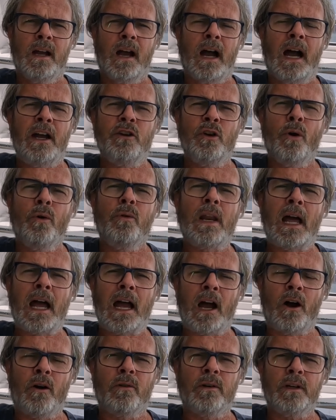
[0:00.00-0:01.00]
I know
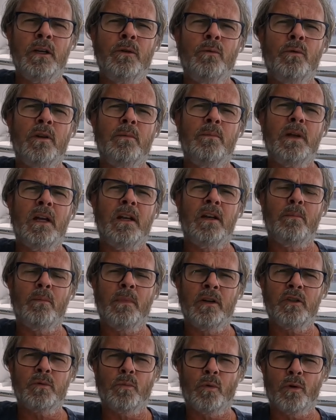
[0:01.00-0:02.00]
now it would have been a
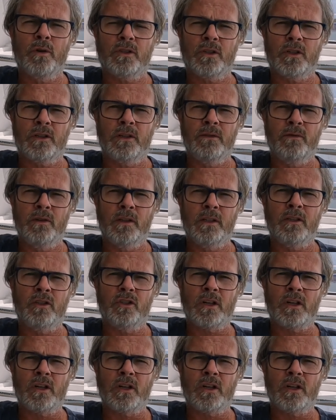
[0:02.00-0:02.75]
much more significant